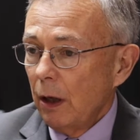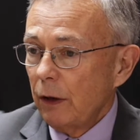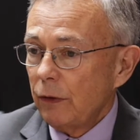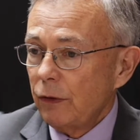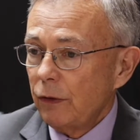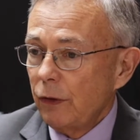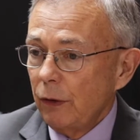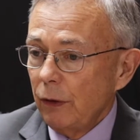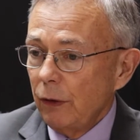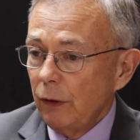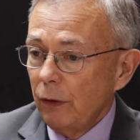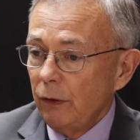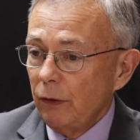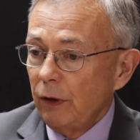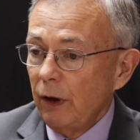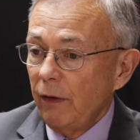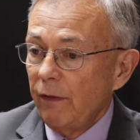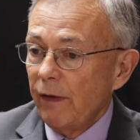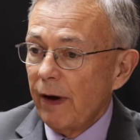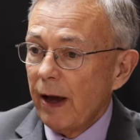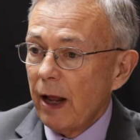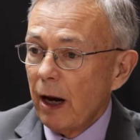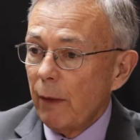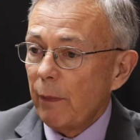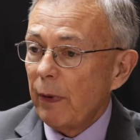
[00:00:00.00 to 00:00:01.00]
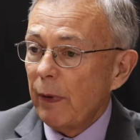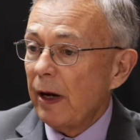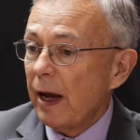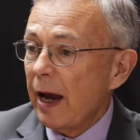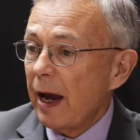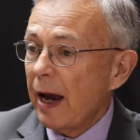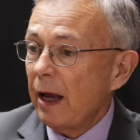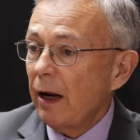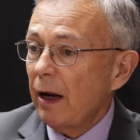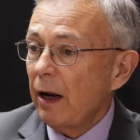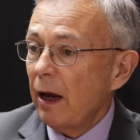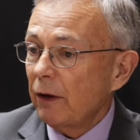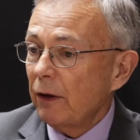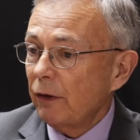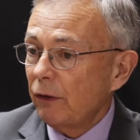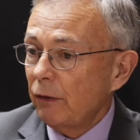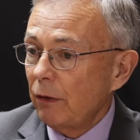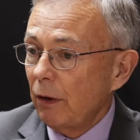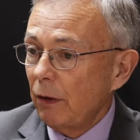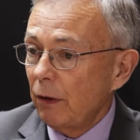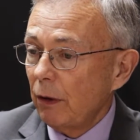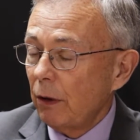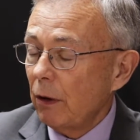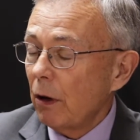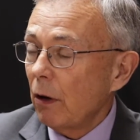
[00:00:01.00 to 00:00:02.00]
to develop an annex
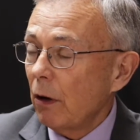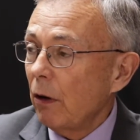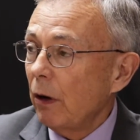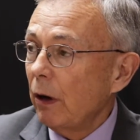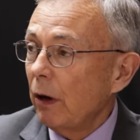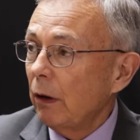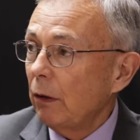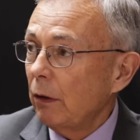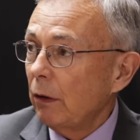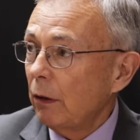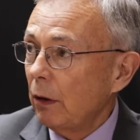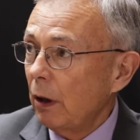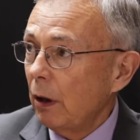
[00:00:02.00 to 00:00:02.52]
to the current